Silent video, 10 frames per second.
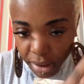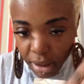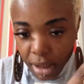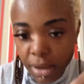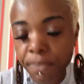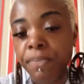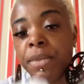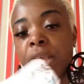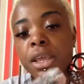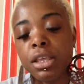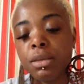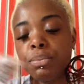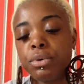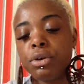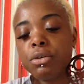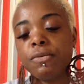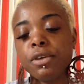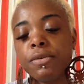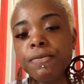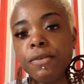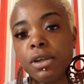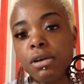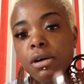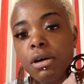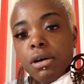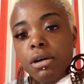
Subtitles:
there, you put it over your finger